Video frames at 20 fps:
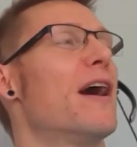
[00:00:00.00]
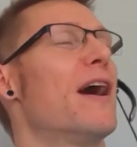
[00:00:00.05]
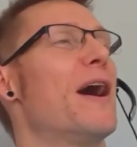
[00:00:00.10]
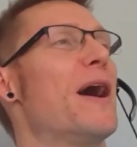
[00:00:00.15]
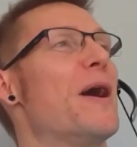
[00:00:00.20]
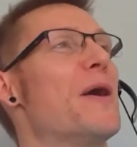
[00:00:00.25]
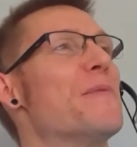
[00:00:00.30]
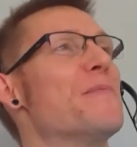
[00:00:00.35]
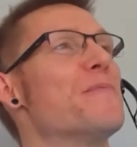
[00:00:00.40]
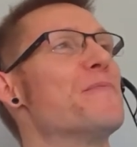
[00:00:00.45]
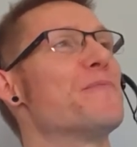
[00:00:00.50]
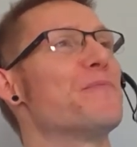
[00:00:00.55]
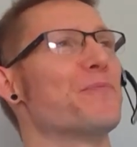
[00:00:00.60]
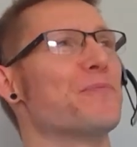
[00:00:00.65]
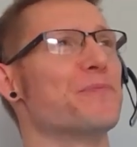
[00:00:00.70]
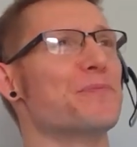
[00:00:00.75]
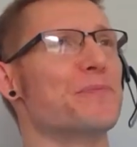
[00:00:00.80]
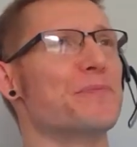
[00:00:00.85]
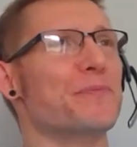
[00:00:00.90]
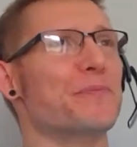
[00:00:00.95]
Um,
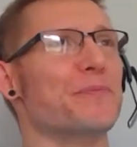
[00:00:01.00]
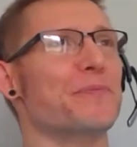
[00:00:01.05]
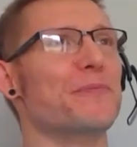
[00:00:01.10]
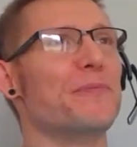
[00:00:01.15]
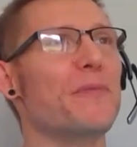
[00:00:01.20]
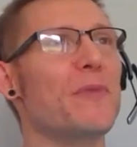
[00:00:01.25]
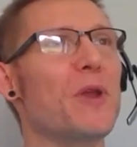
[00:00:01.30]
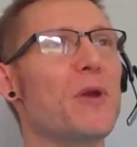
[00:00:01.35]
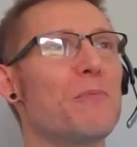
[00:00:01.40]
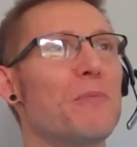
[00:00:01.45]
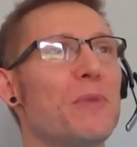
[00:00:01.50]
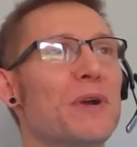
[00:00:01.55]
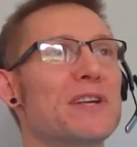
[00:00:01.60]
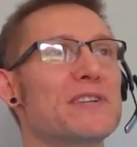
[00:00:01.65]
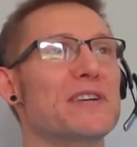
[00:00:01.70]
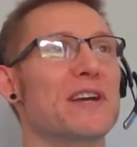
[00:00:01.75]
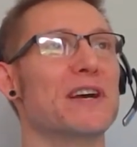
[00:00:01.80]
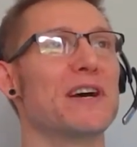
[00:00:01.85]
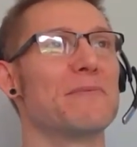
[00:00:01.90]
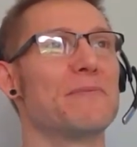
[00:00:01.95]
but
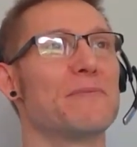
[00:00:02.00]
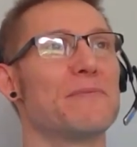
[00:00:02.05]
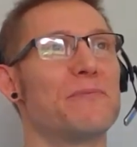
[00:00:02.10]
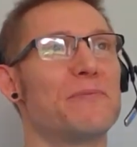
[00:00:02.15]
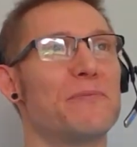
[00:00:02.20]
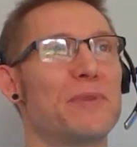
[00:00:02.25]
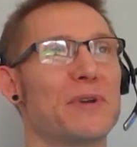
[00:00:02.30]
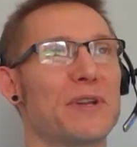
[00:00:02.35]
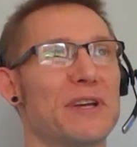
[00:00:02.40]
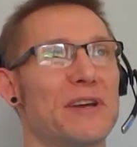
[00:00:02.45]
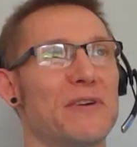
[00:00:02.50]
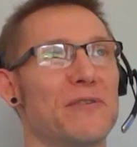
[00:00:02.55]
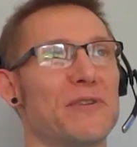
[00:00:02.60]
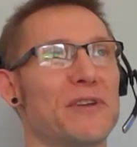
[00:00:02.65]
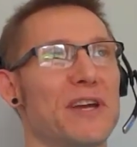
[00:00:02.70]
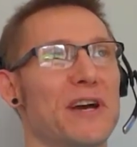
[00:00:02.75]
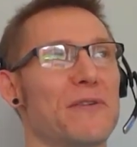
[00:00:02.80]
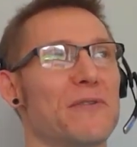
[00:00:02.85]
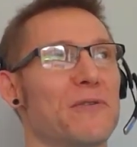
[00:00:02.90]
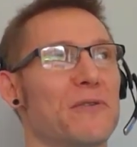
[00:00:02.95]
as a, but it, on
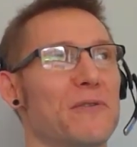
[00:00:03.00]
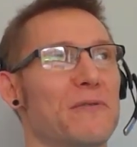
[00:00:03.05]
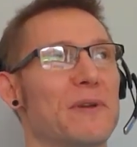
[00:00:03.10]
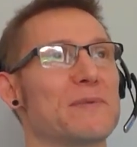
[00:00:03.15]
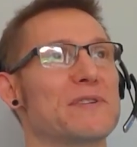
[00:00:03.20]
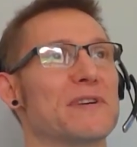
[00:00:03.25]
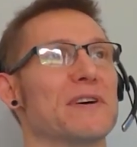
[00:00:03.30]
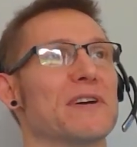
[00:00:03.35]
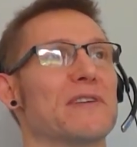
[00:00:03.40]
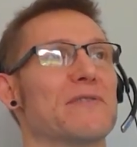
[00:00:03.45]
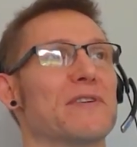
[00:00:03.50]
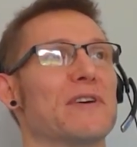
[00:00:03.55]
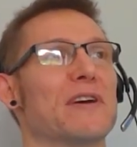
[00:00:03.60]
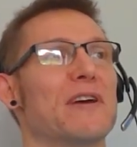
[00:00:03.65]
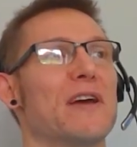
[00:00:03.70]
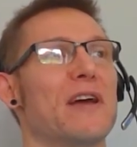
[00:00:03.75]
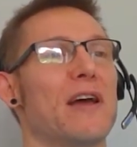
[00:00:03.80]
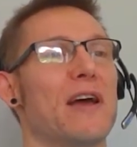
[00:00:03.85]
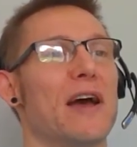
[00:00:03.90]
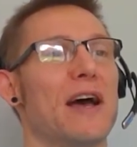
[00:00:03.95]
the on the flip side of it,
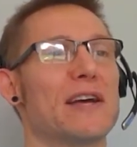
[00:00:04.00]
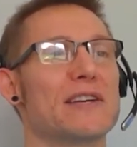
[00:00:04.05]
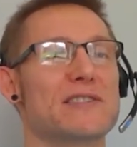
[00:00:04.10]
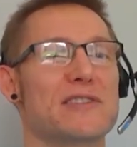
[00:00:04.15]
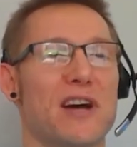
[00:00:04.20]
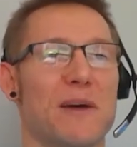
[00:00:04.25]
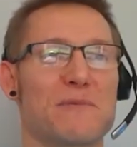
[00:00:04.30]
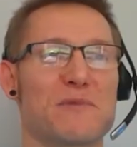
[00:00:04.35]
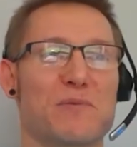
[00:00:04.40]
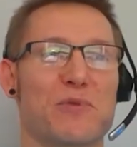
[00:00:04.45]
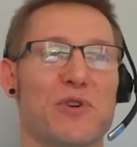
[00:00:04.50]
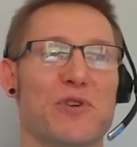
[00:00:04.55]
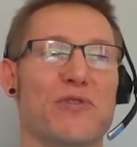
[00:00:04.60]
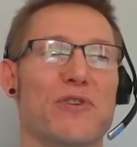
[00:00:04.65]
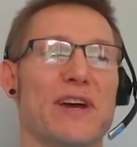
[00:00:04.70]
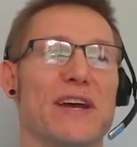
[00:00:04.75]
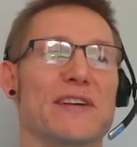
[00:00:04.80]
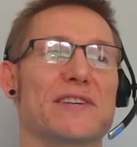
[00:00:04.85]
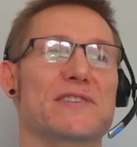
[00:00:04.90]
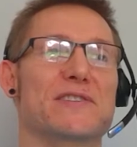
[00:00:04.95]
as time's
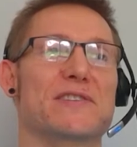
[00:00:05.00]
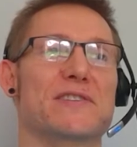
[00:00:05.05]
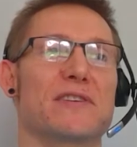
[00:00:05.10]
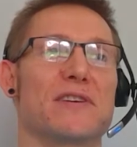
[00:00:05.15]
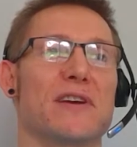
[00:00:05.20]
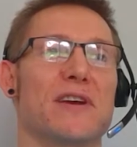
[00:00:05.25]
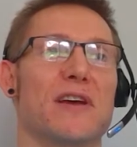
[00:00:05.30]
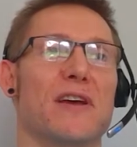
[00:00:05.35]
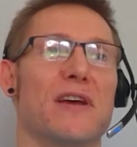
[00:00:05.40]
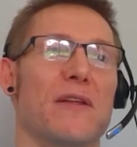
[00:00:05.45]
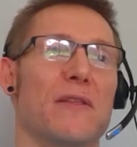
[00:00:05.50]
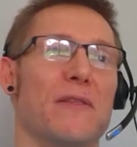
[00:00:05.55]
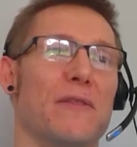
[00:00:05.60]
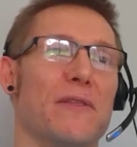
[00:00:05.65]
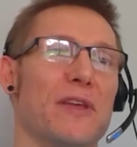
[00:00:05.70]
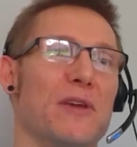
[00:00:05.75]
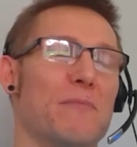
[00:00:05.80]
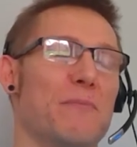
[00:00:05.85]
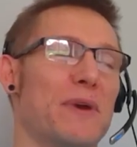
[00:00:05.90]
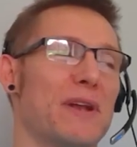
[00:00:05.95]
progressed,
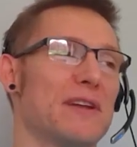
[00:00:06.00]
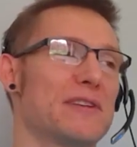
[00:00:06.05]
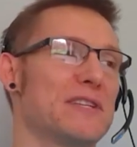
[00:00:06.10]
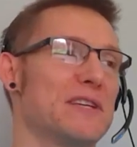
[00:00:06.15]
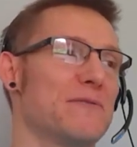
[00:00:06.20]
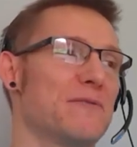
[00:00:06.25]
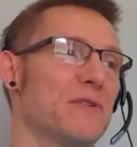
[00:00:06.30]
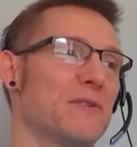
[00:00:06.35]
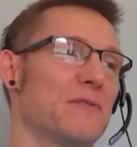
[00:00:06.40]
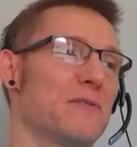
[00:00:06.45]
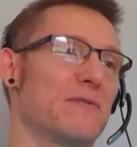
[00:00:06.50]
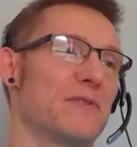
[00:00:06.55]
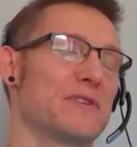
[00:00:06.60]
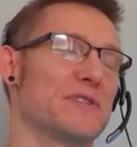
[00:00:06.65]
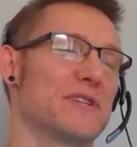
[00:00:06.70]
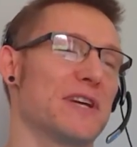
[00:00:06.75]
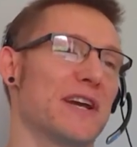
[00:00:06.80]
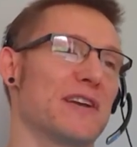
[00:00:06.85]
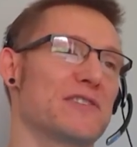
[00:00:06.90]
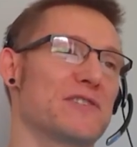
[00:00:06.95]
the ability for for
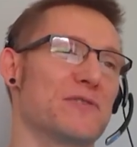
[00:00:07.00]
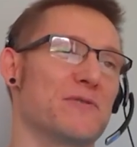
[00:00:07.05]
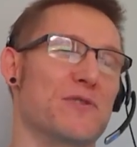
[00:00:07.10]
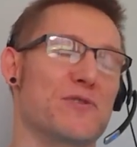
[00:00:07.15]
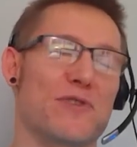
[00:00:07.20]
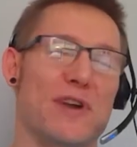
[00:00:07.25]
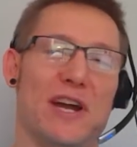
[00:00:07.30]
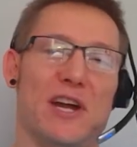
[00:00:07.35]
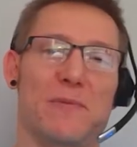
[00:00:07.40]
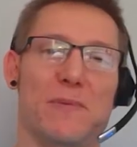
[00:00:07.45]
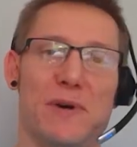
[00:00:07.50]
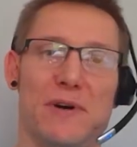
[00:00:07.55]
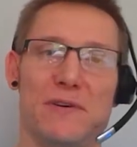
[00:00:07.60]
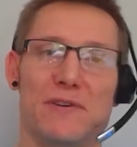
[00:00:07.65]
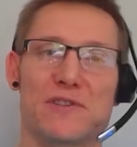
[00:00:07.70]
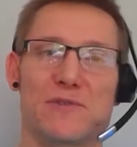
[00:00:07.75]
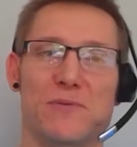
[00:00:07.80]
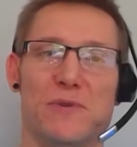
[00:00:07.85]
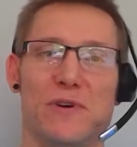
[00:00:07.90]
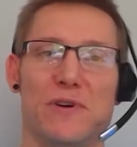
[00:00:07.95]
attackers to crack
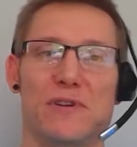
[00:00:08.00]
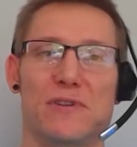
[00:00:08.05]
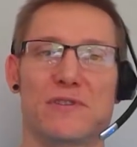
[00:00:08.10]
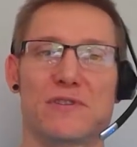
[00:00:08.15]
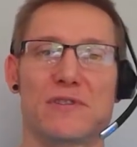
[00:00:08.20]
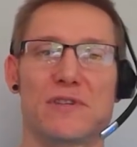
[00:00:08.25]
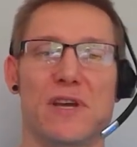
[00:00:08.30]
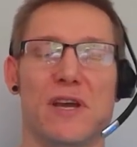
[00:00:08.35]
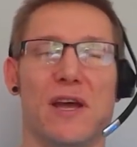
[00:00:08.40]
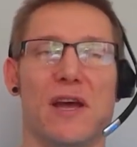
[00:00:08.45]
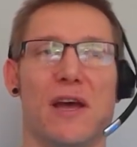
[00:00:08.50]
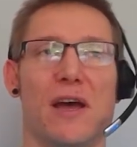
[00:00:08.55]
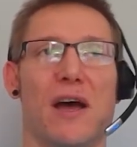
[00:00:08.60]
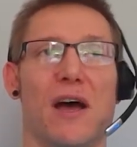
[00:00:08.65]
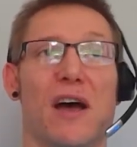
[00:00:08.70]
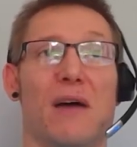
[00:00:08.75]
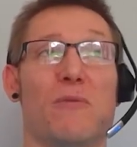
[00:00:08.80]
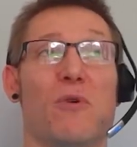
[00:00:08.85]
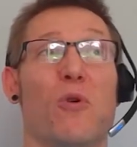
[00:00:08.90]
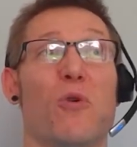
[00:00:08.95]
passwords
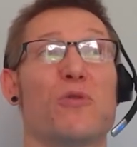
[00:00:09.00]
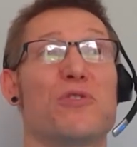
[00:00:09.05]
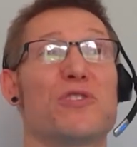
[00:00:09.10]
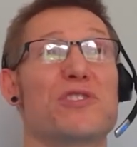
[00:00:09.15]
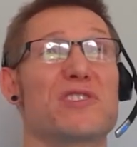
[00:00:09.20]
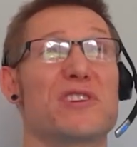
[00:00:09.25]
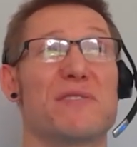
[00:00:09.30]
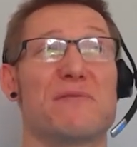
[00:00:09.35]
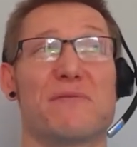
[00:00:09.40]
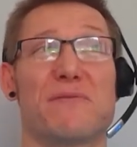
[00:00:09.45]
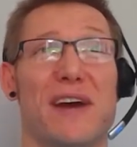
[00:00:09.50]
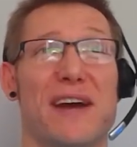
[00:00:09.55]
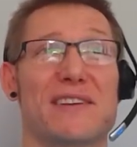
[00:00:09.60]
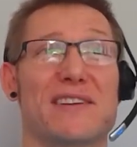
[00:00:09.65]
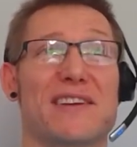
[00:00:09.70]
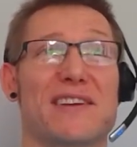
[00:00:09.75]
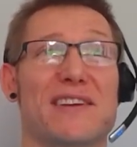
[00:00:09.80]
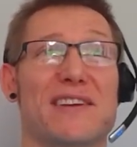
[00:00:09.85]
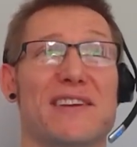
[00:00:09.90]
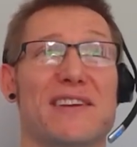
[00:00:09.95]
uh, or just in
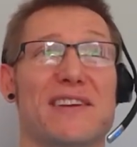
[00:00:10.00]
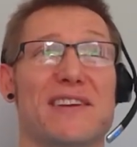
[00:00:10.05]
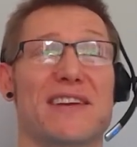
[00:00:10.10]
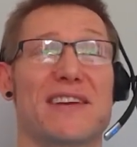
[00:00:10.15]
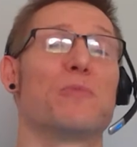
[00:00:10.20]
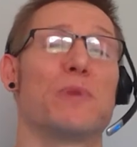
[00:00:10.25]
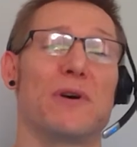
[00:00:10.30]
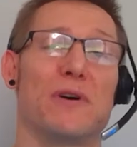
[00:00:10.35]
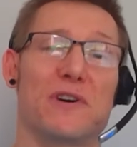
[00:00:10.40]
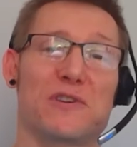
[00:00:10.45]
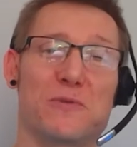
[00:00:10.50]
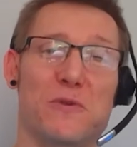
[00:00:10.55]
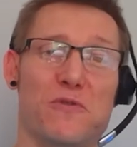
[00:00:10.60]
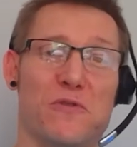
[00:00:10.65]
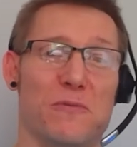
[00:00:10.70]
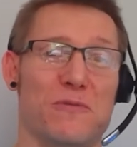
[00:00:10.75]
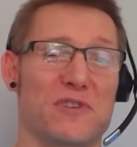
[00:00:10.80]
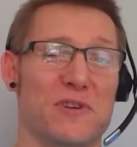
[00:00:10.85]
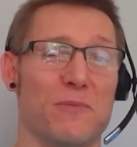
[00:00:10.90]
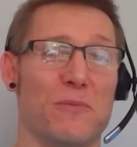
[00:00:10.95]
fact gather your password
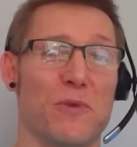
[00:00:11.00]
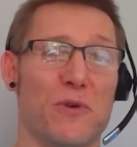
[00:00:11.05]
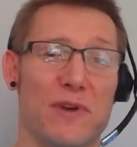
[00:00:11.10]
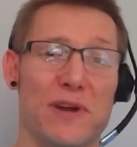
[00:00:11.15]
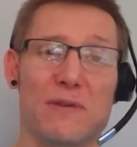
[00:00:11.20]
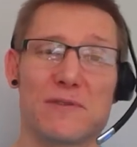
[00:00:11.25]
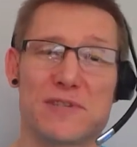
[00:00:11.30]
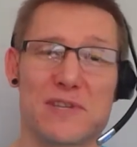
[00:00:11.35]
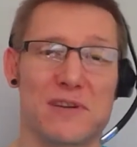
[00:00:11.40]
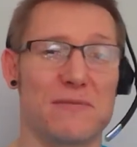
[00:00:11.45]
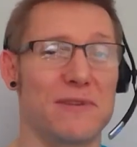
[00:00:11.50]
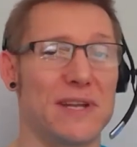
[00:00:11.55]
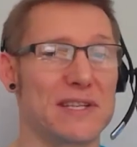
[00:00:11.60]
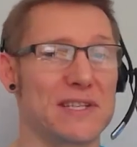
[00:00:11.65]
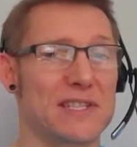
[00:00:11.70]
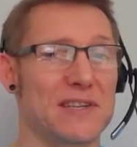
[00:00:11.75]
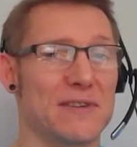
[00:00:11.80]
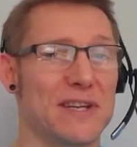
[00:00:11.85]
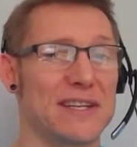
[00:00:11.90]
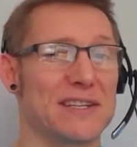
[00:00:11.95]
from somewhere else. They don't
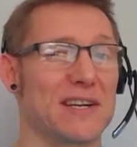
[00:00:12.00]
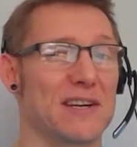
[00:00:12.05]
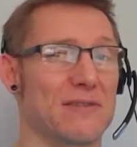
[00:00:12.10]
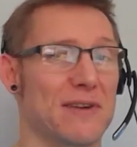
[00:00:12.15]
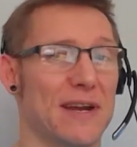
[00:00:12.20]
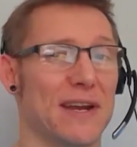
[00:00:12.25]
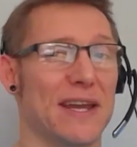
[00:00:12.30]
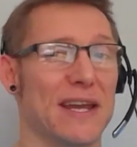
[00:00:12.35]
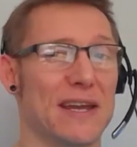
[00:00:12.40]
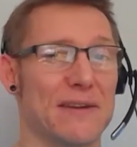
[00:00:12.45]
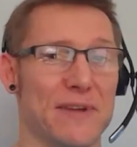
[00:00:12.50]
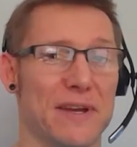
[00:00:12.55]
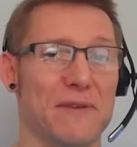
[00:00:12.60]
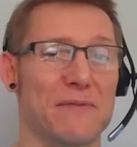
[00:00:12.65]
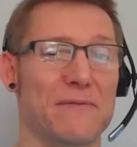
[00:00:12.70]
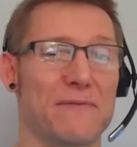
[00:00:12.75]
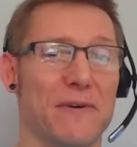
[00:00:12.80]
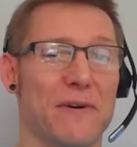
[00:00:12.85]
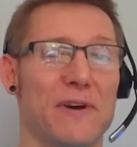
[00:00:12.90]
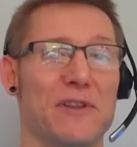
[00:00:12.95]
necessarily need to crack it if they
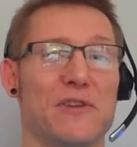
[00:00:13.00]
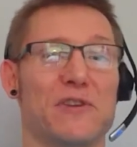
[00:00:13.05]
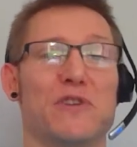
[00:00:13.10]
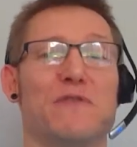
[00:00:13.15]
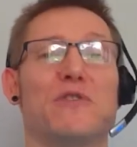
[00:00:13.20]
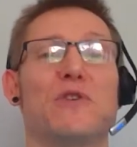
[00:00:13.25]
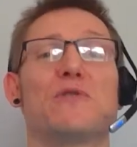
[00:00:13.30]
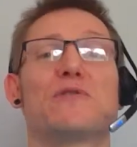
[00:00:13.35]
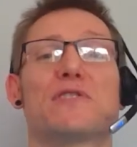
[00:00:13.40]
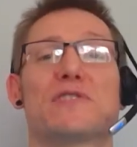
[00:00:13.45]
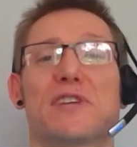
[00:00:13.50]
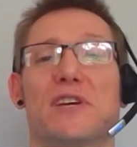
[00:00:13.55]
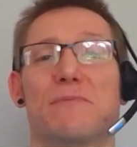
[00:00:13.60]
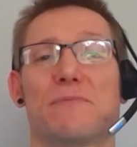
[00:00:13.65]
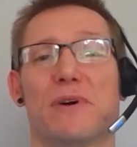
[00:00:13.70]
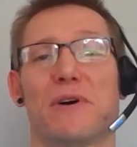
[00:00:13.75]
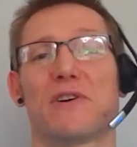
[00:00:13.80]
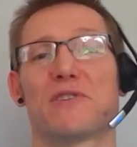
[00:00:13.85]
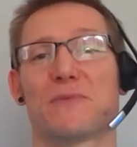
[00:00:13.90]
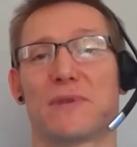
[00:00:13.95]
can find that you've used the same
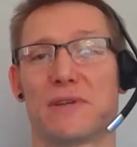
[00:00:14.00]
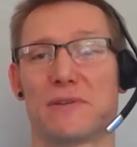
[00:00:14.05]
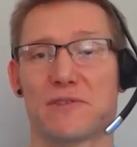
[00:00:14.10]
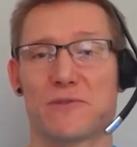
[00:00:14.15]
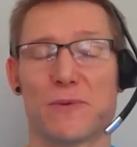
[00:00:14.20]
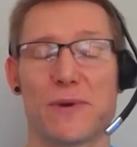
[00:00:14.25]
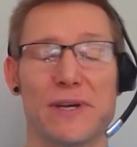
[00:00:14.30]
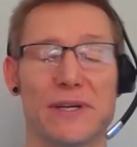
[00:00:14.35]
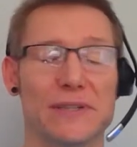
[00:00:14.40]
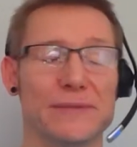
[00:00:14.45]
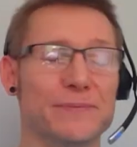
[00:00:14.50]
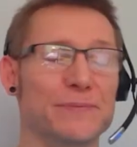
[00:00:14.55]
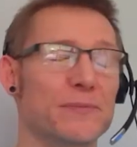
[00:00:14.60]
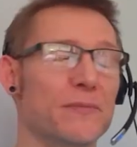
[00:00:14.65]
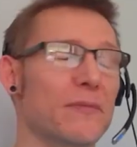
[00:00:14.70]
password elsewhere.